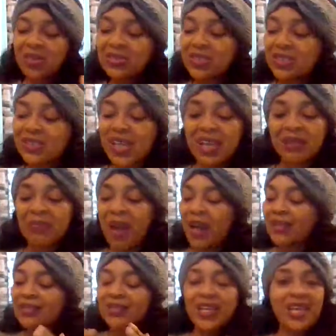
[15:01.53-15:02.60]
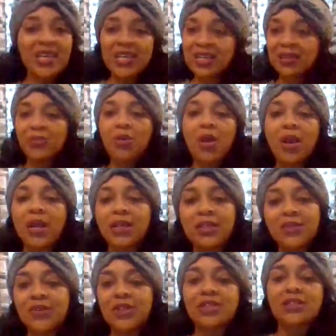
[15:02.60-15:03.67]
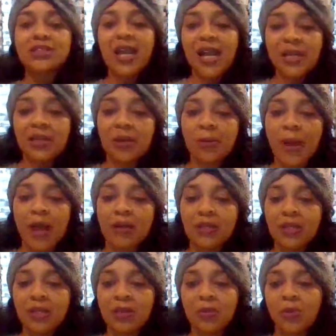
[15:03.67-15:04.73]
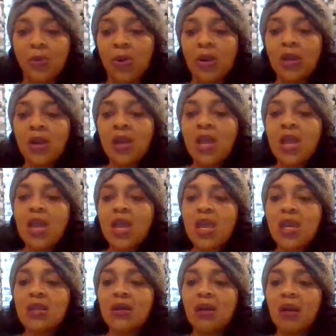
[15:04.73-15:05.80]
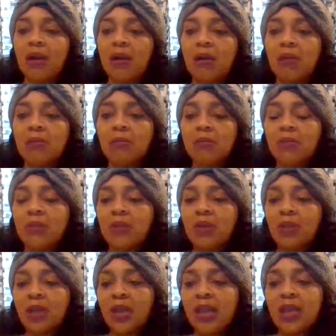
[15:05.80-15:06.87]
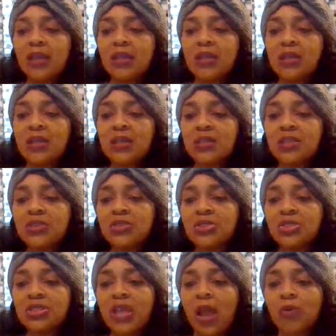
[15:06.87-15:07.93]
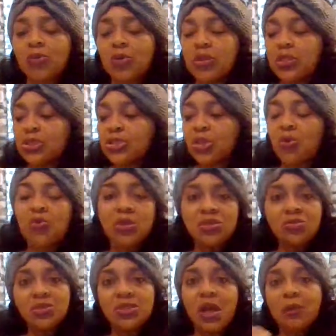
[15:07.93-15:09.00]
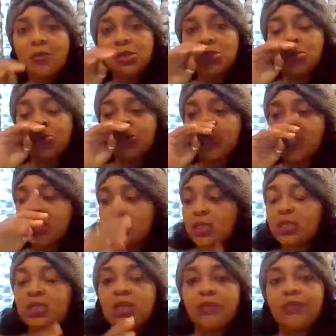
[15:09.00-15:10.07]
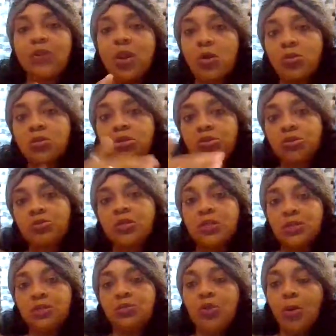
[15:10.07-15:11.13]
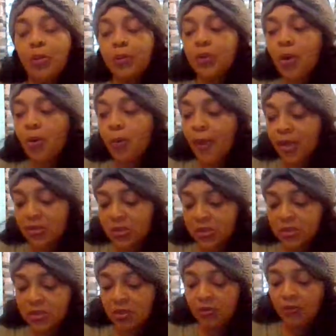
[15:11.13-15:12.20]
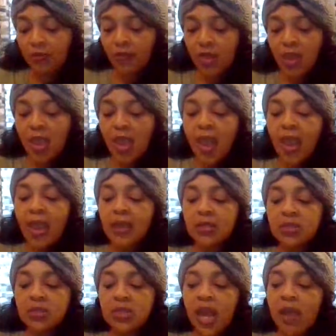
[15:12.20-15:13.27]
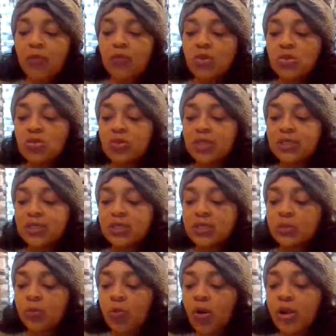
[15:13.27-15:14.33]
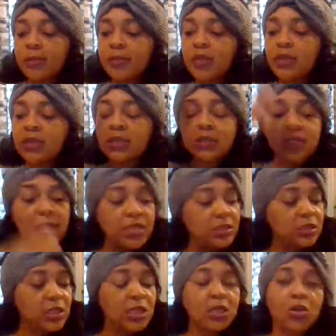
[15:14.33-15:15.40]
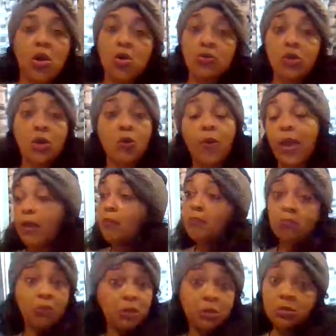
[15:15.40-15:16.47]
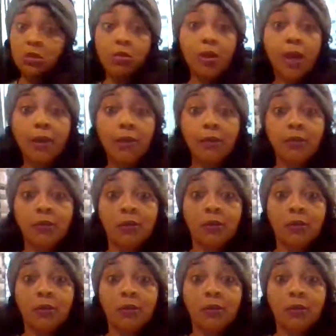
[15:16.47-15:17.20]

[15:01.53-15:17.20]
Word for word: it just ain't my thing anymore. I ain't even excited about it anymore. And um and it, it, it's just like really showing you something that you really didn't even know that you need to know, know about yourself. And it's like when you get disappointment that things didn't go your way, it's okay.